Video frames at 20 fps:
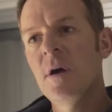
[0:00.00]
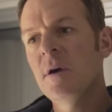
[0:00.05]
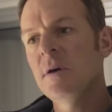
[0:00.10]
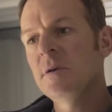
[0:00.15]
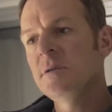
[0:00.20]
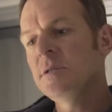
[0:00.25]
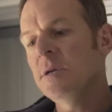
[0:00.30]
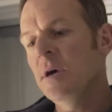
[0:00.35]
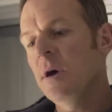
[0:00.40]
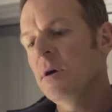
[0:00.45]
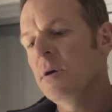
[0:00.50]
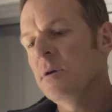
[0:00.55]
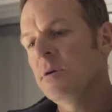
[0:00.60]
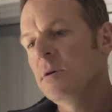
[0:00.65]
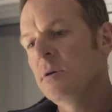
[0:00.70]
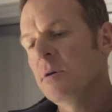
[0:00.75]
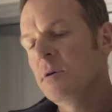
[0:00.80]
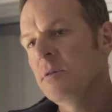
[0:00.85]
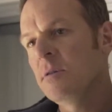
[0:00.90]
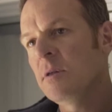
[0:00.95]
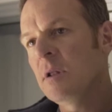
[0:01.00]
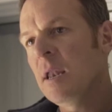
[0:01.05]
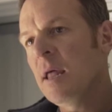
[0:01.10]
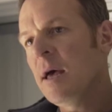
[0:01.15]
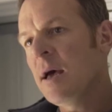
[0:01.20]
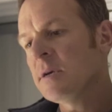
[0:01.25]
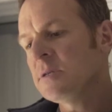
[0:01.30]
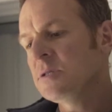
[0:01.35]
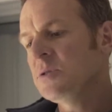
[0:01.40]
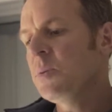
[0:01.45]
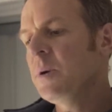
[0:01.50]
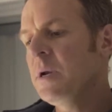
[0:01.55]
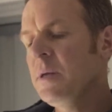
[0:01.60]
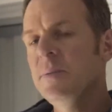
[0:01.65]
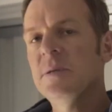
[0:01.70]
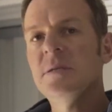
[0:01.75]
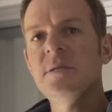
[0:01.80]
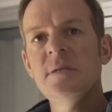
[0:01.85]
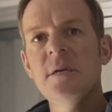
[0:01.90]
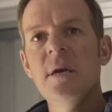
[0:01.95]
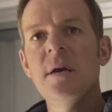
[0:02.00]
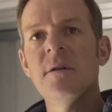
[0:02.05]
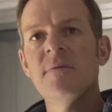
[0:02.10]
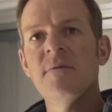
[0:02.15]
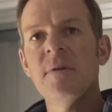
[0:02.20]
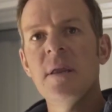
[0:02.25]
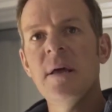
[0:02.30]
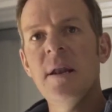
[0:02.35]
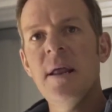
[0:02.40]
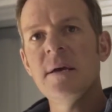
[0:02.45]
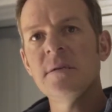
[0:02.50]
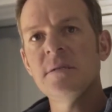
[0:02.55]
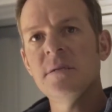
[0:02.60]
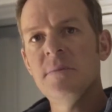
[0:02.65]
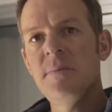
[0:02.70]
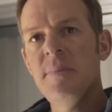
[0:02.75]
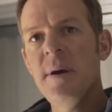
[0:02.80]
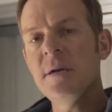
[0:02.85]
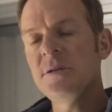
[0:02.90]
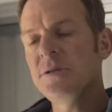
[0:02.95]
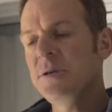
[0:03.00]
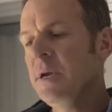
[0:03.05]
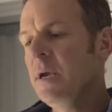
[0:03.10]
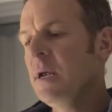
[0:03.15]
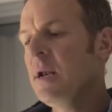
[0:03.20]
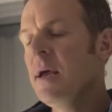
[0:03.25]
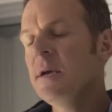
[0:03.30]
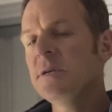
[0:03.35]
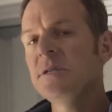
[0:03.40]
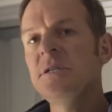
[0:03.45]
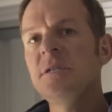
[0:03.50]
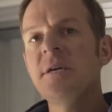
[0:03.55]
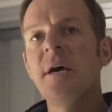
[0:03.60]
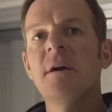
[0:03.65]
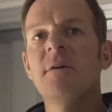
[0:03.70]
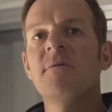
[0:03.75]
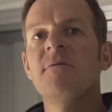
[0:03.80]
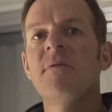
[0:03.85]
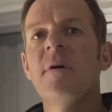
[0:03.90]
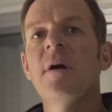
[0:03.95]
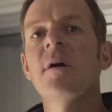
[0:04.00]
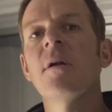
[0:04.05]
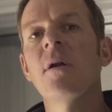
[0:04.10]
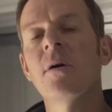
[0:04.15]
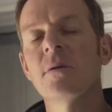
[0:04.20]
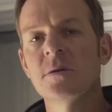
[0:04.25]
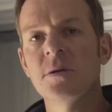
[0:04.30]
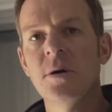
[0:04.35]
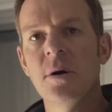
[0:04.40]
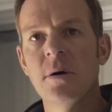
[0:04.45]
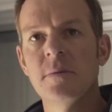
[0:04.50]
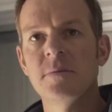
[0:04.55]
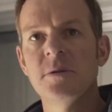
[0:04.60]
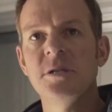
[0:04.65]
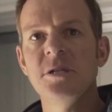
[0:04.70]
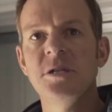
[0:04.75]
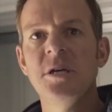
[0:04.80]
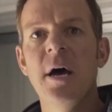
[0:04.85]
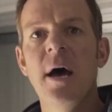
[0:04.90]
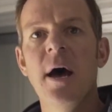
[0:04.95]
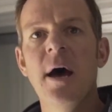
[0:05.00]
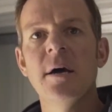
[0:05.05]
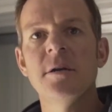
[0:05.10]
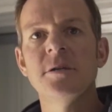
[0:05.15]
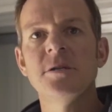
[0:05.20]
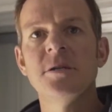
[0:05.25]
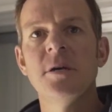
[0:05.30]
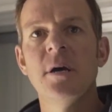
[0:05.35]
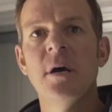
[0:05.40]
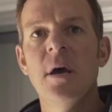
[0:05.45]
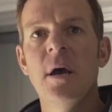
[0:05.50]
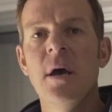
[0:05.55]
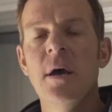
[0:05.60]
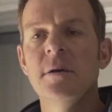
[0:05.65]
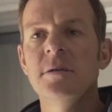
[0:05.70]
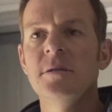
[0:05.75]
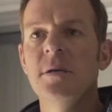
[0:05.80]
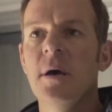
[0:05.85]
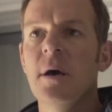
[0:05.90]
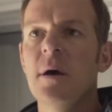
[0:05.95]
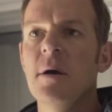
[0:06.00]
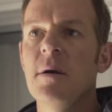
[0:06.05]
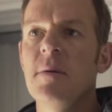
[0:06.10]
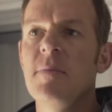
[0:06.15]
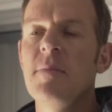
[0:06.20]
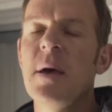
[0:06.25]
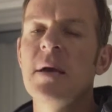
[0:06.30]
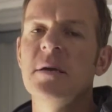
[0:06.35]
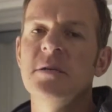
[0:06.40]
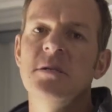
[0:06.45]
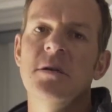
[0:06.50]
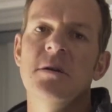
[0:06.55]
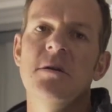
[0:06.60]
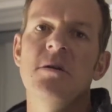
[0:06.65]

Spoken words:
So the last 20% of a lead-acid battery can actually take a very long time to charge. So it makes it